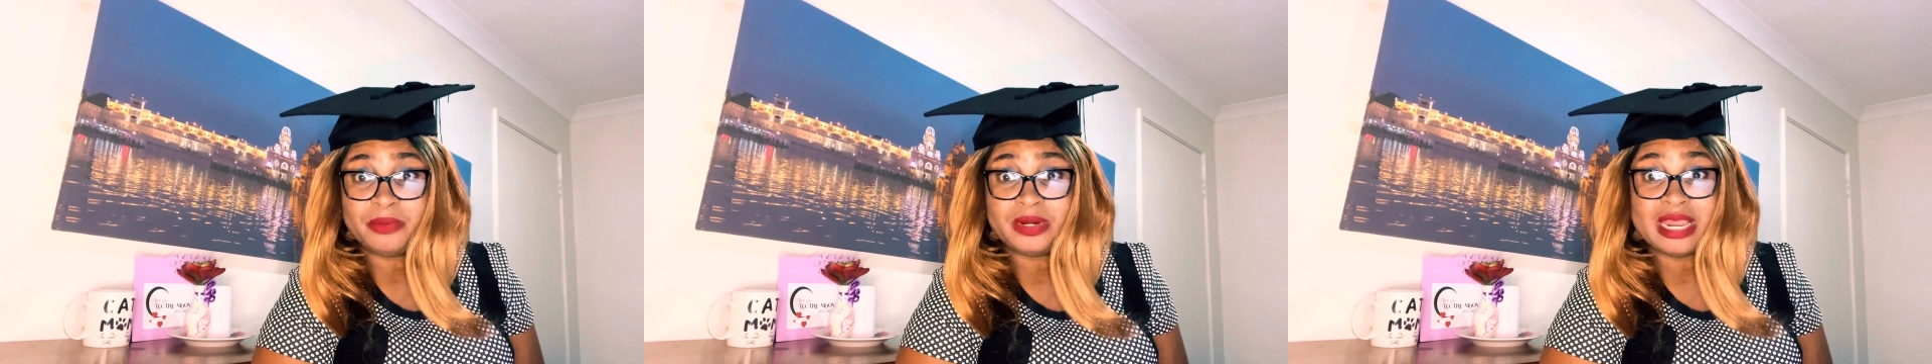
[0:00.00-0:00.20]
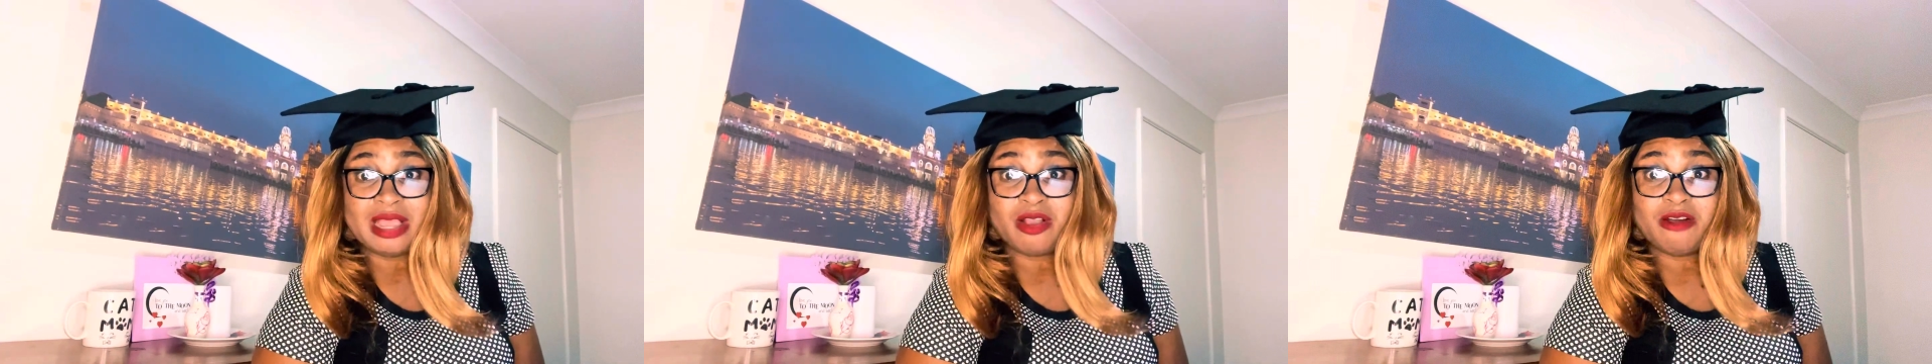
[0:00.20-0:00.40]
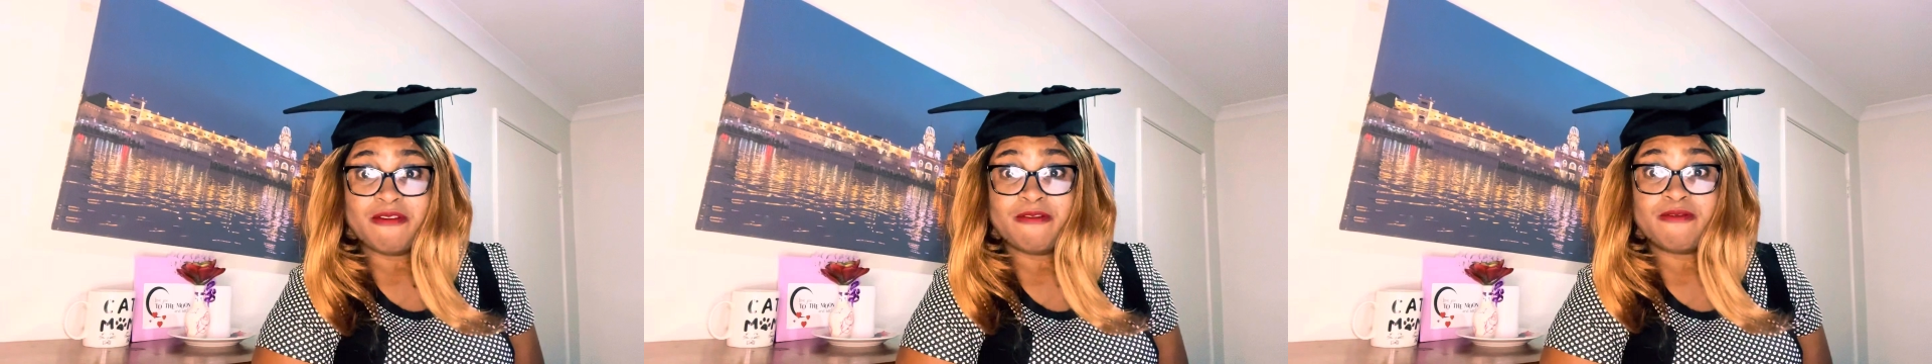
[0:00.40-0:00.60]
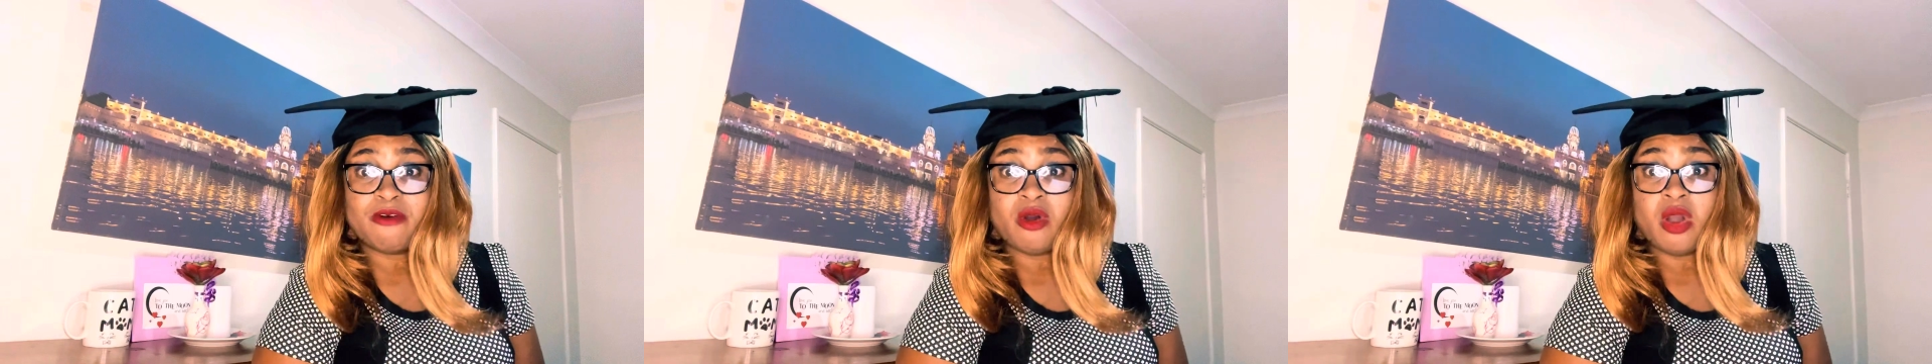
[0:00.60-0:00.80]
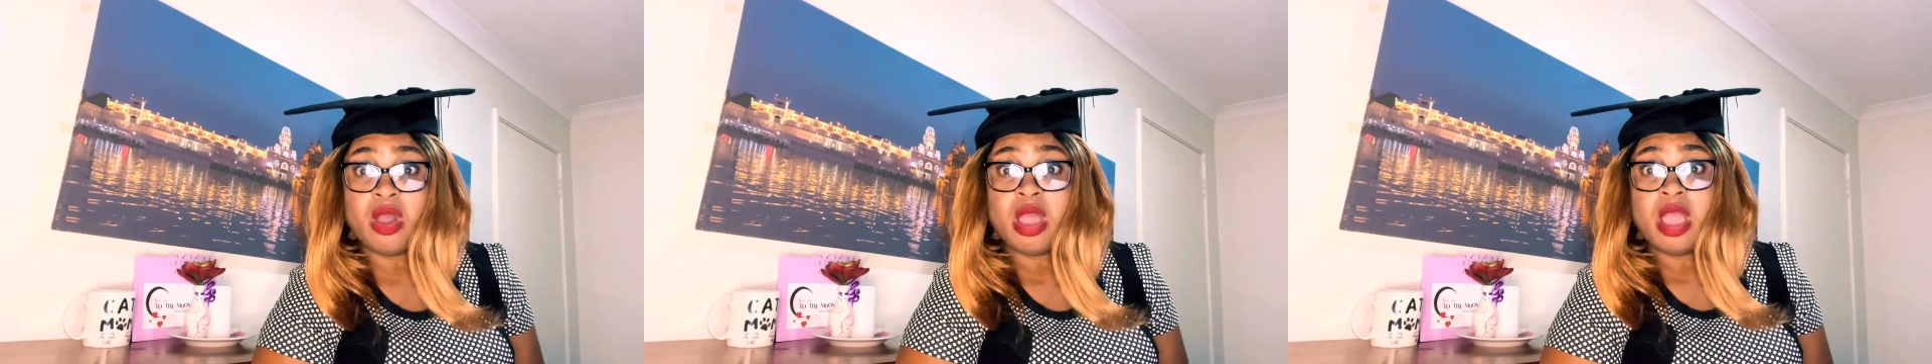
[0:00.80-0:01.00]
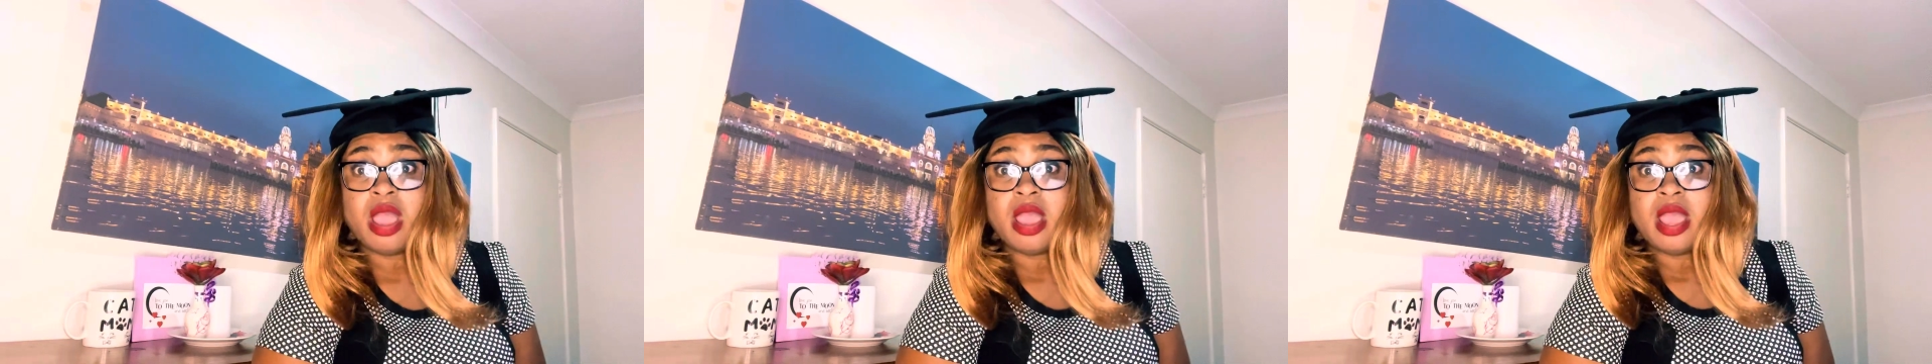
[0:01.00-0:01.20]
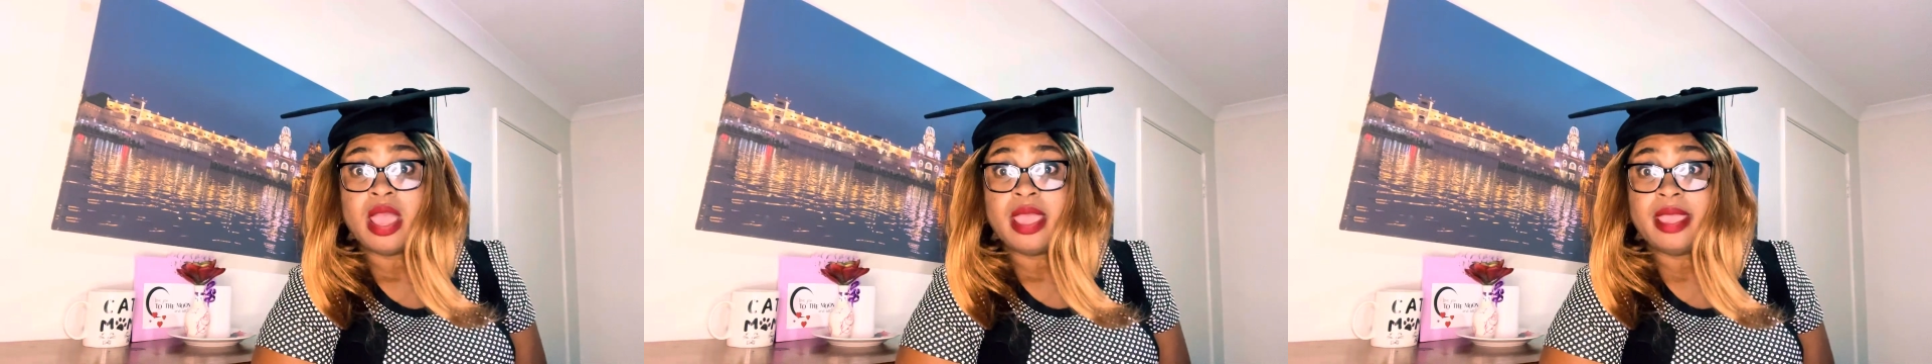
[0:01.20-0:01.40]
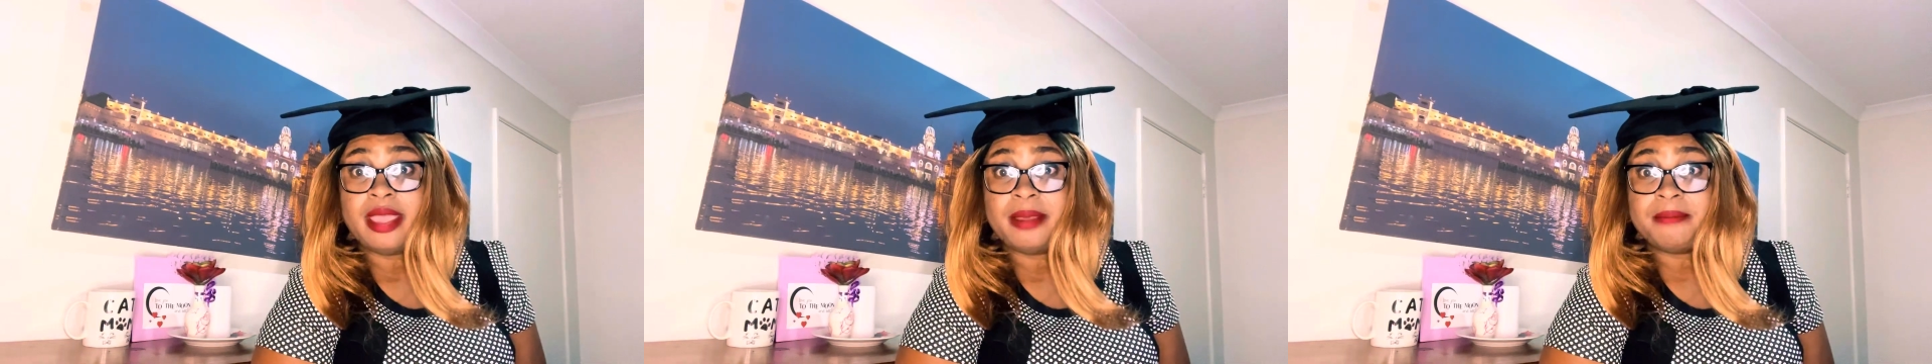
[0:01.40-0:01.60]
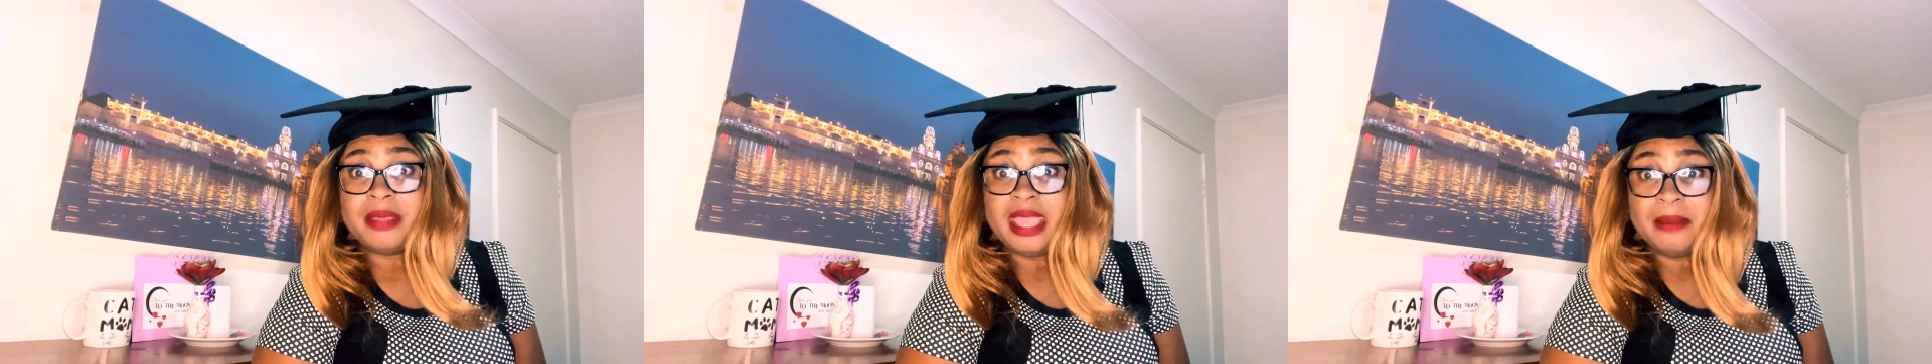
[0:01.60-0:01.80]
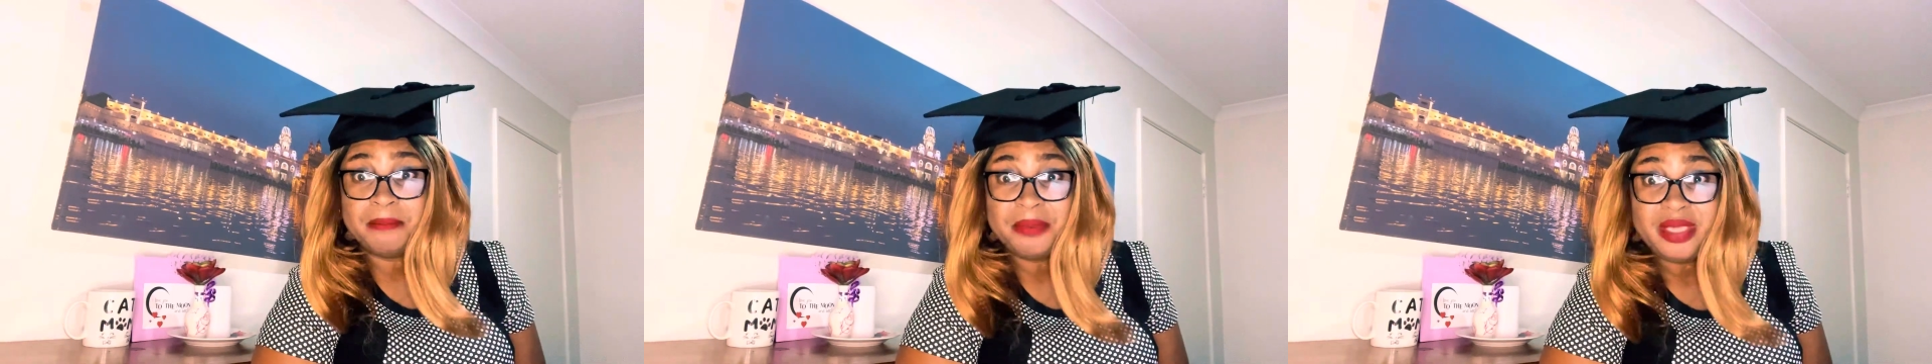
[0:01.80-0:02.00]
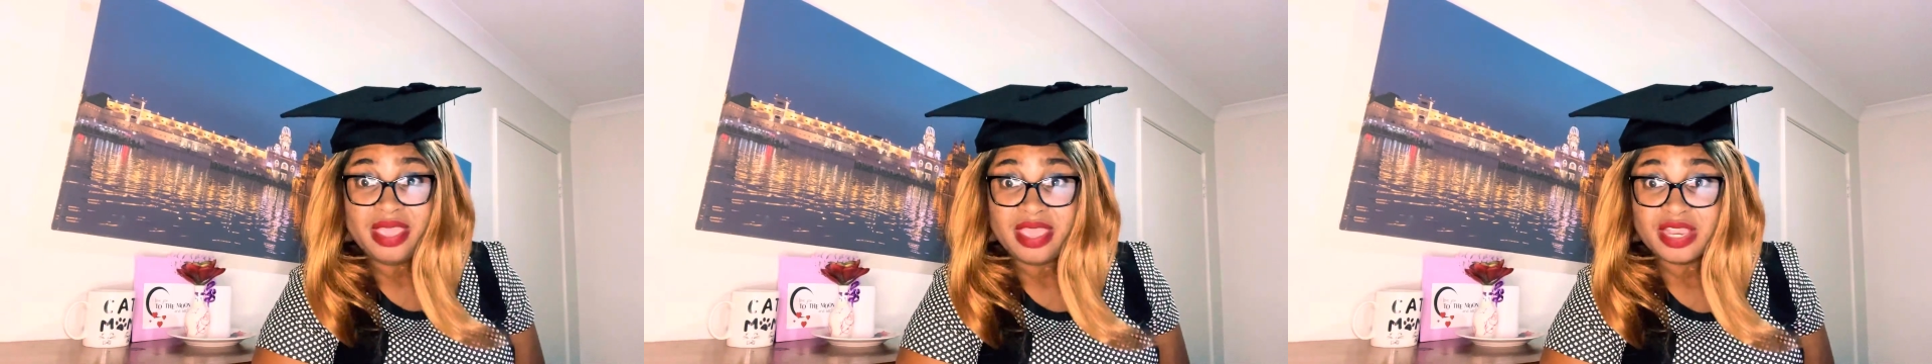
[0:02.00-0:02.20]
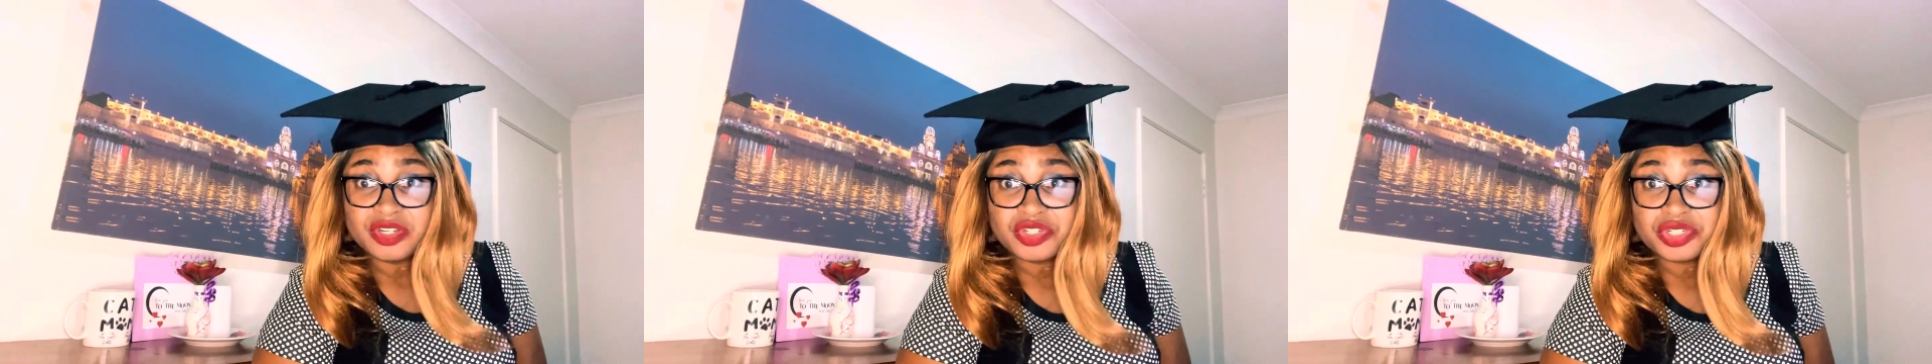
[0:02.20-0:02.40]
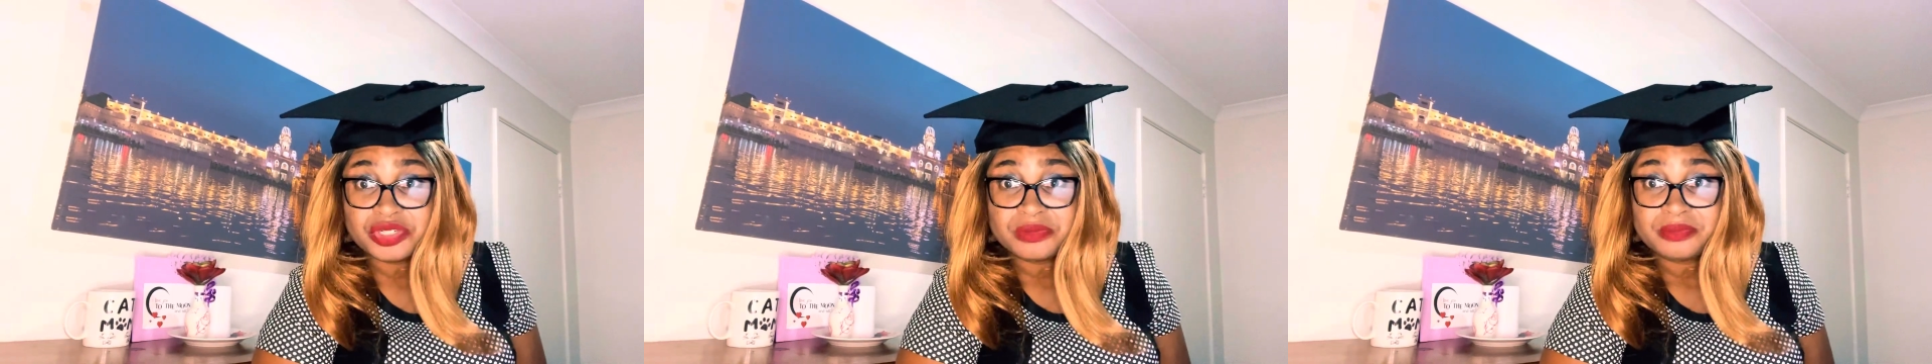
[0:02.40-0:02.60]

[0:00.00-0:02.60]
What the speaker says: that come for MPH,